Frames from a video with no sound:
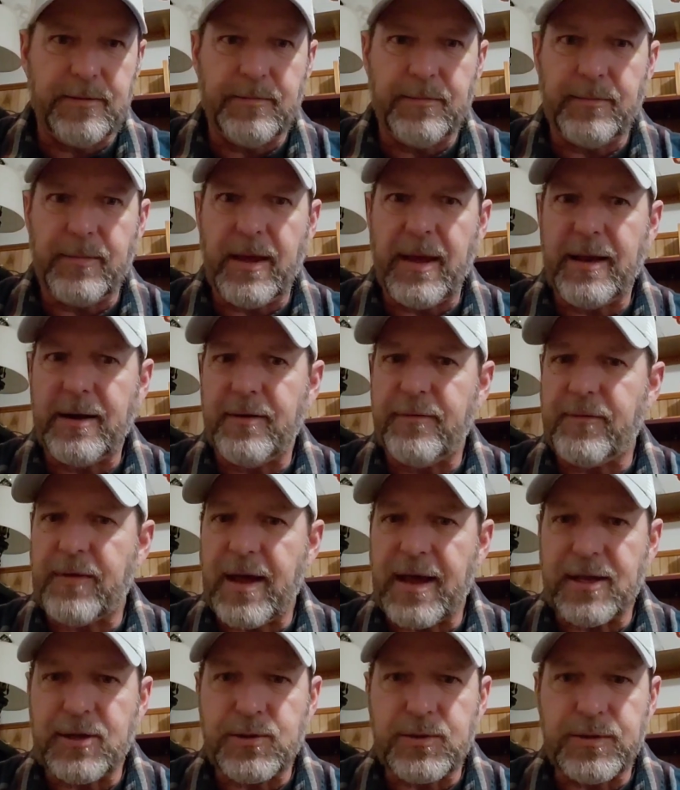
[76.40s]

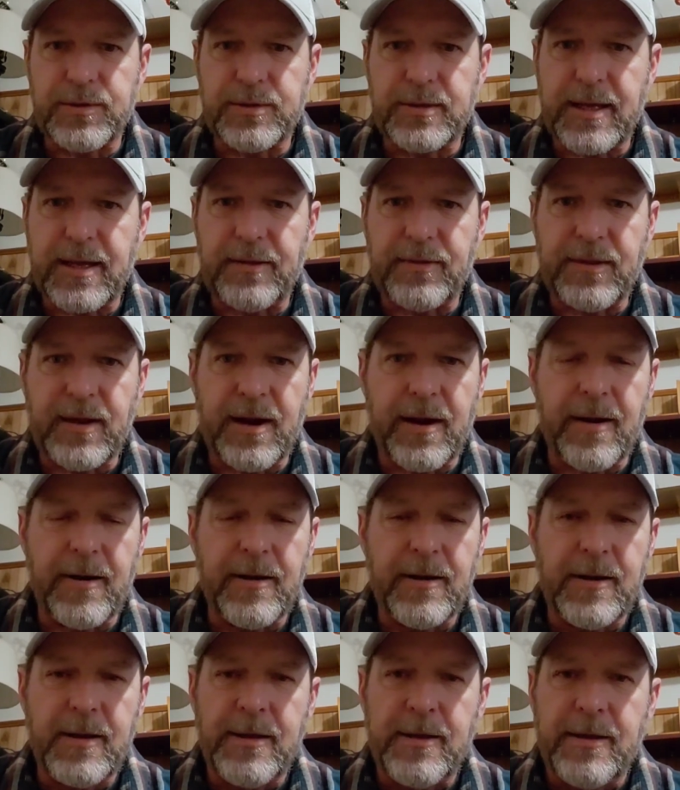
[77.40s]
manufacturers out there,
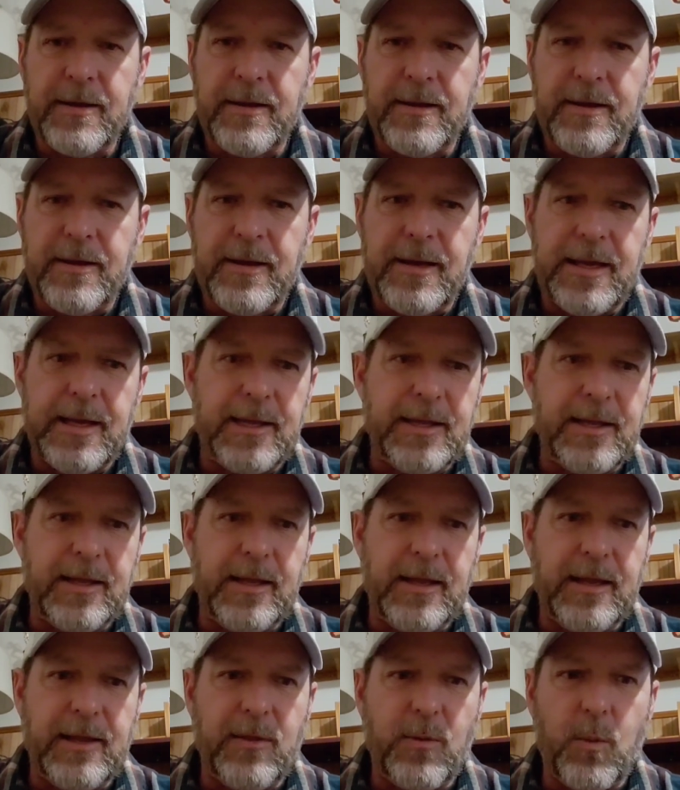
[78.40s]

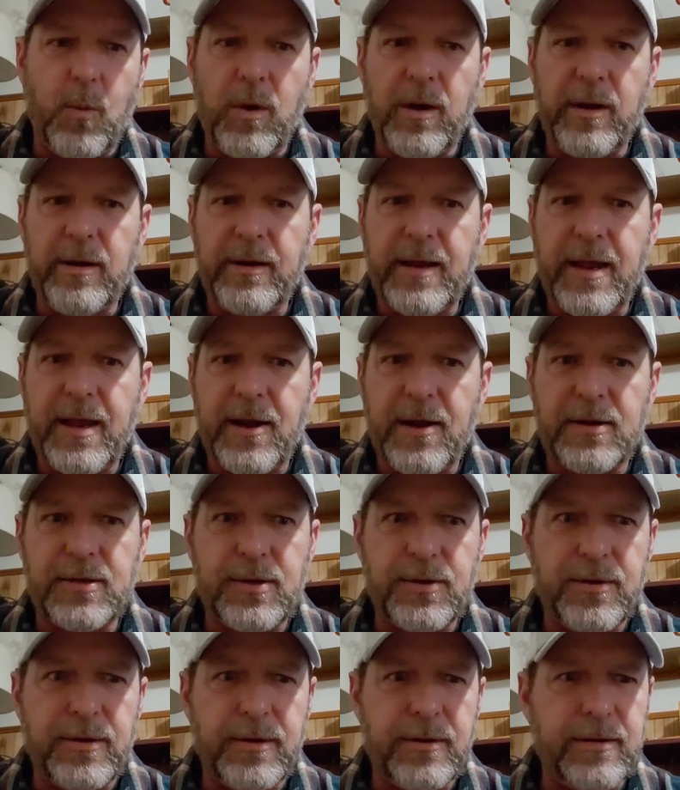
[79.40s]
and the
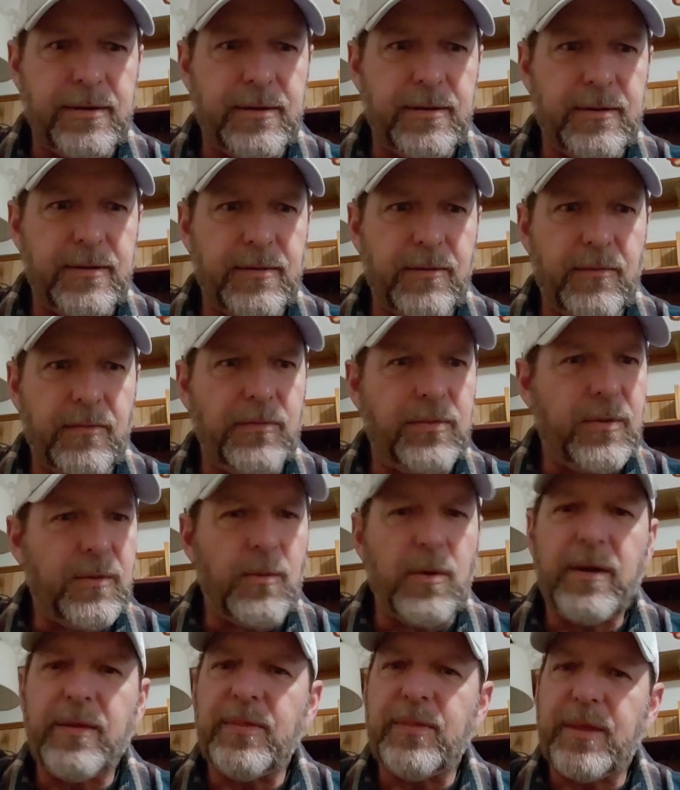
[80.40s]

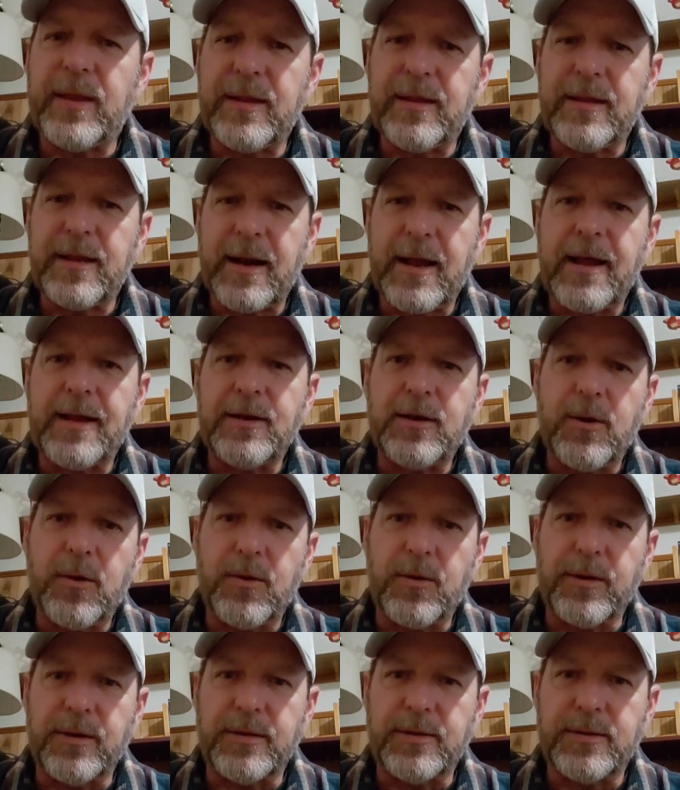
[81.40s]
one thing that I
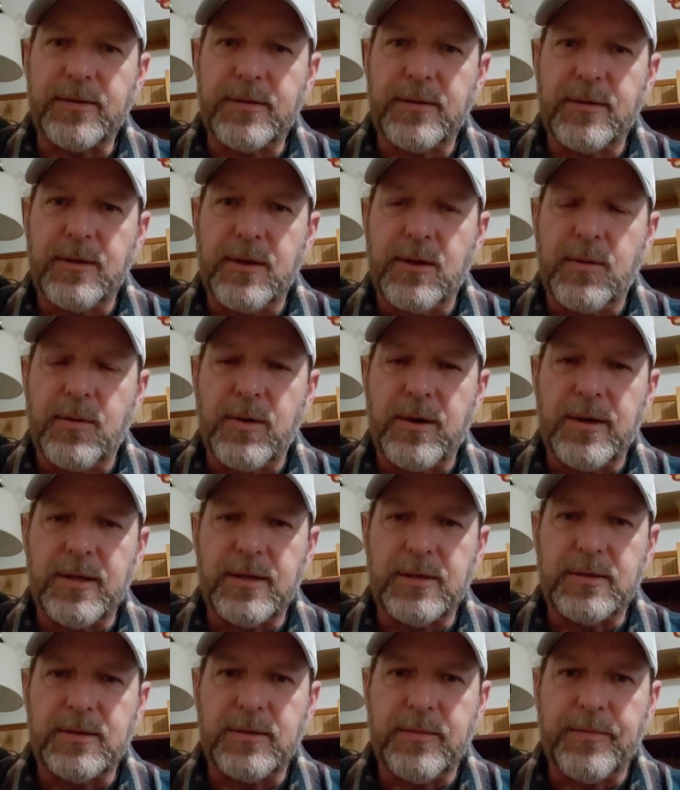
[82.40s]
noticed
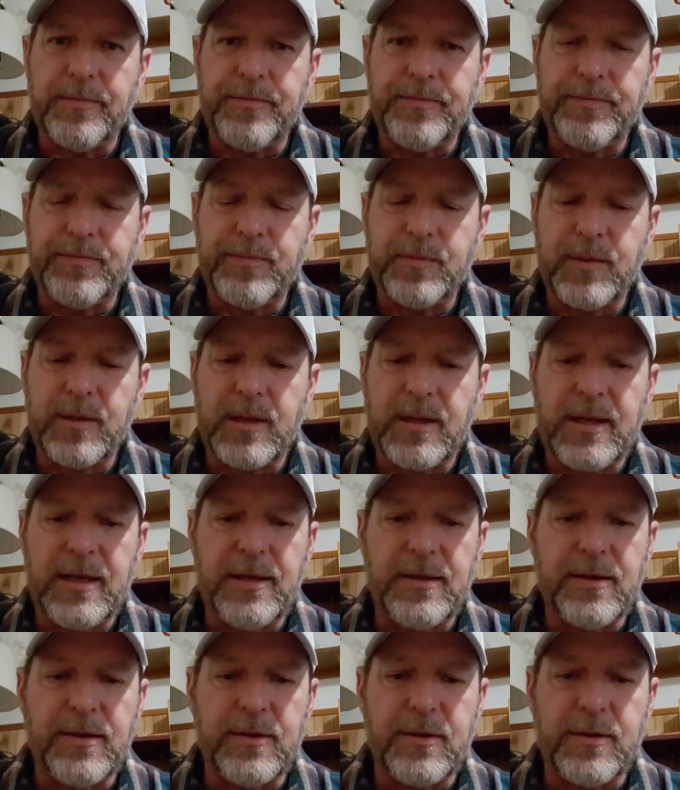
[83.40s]
was
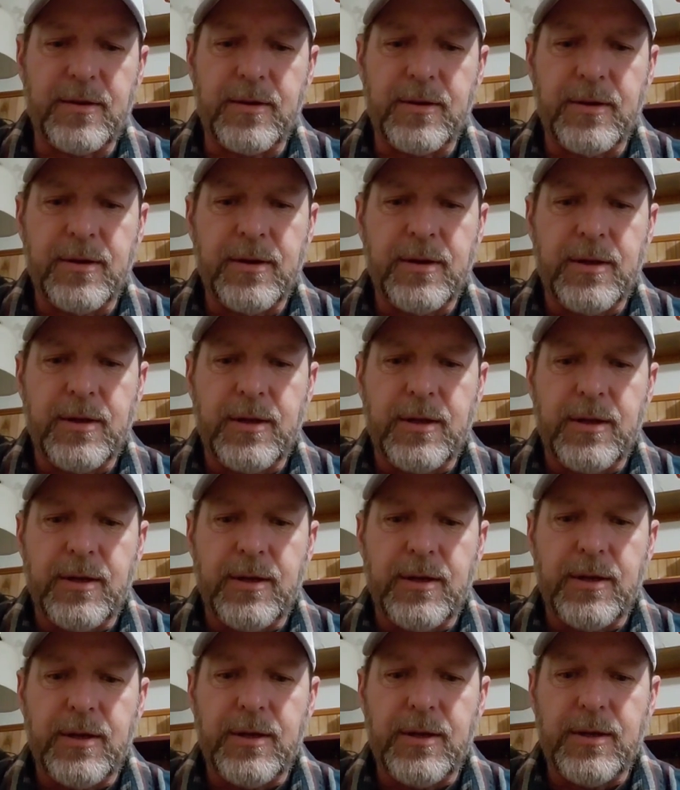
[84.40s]
either
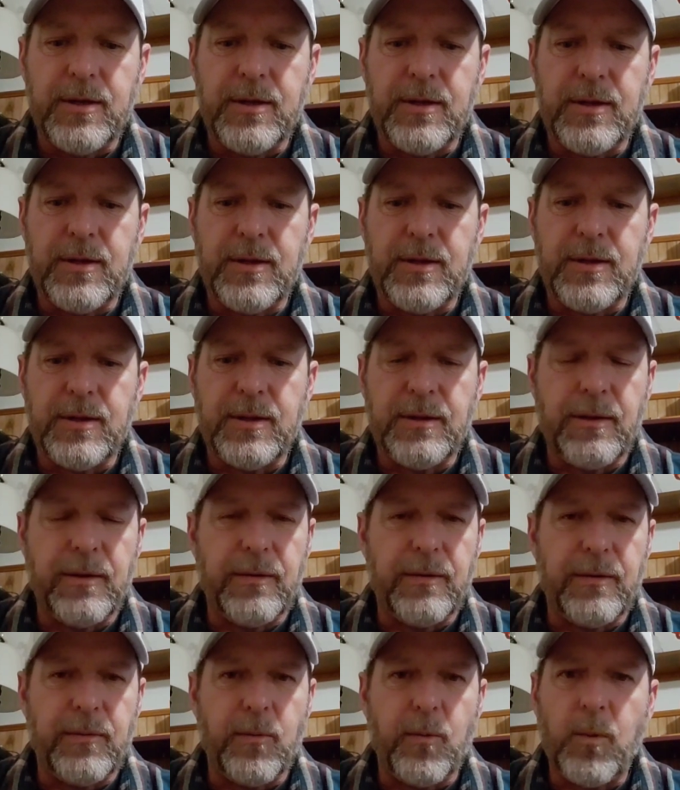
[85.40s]
they
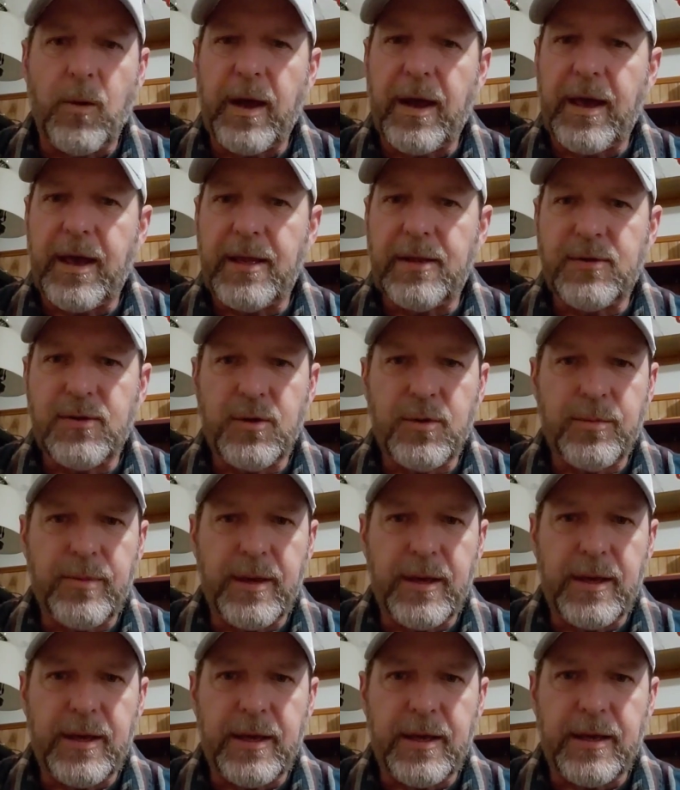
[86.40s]
were way too
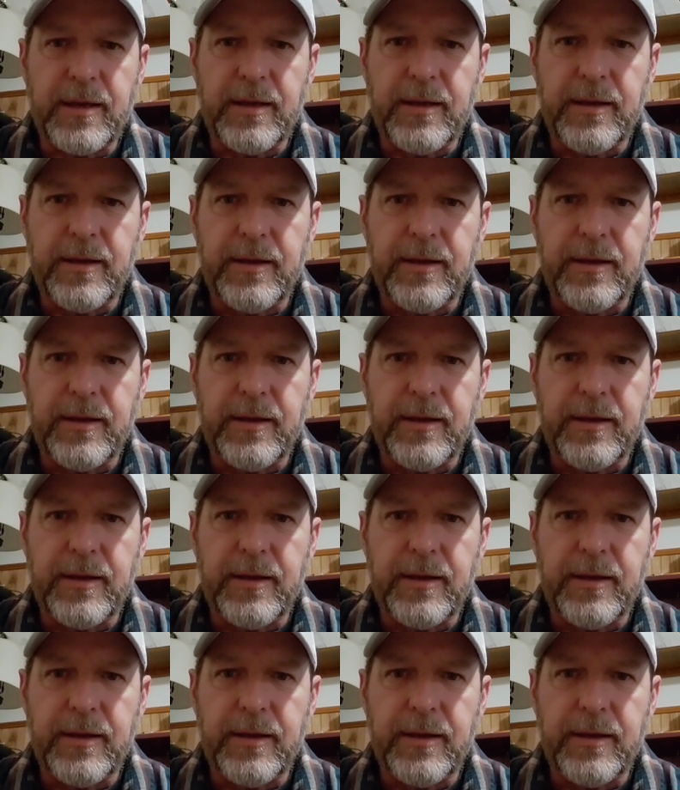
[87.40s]
big.